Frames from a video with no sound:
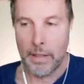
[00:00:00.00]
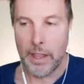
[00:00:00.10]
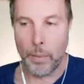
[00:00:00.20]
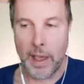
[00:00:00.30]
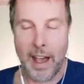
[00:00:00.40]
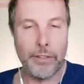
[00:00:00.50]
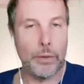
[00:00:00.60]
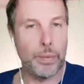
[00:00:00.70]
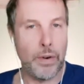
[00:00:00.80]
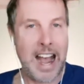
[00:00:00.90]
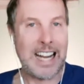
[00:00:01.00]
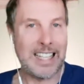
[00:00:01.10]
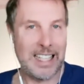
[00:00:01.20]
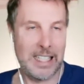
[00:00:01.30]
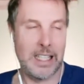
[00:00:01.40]
that we have to
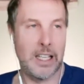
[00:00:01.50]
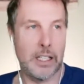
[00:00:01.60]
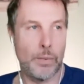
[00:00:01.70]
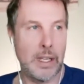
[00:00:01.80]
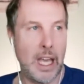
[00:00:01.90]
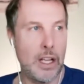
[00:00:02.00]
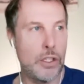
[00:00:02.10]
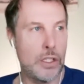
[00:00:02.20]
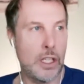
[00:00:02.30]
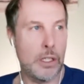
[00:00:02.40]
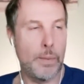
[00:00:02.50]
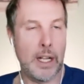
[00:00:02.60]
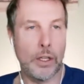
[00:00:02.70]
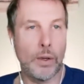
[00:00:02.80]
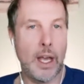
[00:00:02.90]
practice this. We can't just
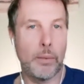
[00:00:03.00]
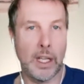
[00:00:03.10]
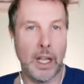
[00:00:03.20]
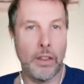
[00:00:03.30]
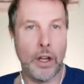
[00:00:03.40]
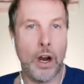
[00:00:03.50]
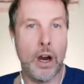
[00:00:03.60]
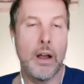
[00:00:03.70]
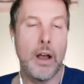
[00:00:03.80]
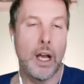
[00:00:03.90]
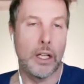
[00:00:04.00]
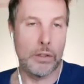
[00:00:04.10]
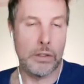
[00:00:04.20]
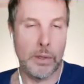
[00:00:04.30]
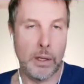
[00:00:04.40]
expect, okay, I'm going to get in the car and do
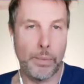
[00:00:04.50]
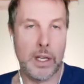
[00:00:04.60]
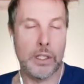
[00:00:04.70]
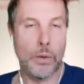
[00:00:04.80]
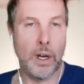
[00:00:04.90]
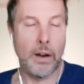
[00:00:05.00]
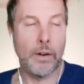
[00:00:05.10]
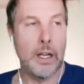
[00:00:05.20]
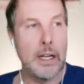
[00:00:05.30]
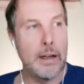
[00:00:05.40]
some deep breaths or whatever.